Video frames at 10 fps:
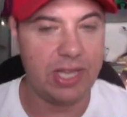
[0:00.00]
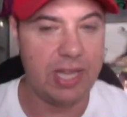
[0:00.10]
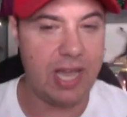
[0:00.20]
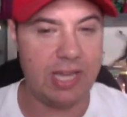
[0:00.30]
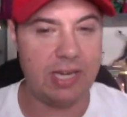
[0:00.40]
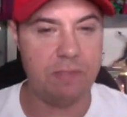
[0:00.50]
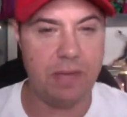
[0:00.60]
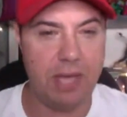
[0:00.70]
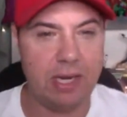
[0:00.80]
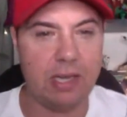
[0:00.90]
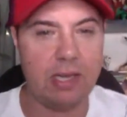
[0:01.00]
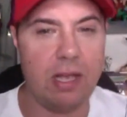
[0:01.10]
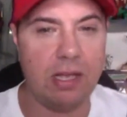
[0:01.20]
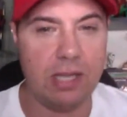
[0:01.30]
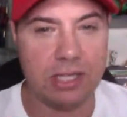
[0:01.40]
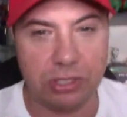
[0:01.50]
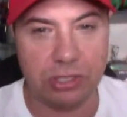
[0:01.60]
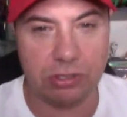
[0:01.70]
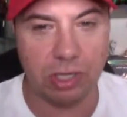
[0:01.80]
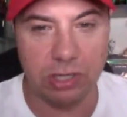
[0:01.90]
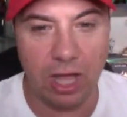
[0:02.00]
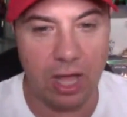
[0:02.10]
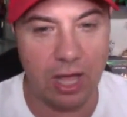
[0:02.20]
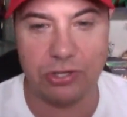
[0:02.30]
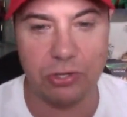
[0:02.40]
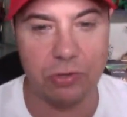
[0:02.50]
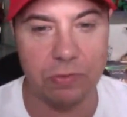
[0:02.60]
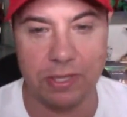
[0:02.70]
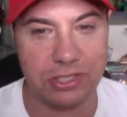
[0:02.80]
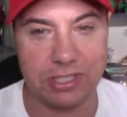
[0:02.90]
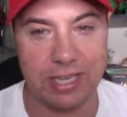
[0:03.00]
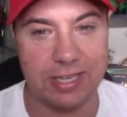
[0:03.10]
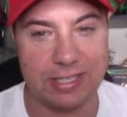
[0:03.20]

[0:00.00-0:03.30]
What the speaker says: and it made too much sense to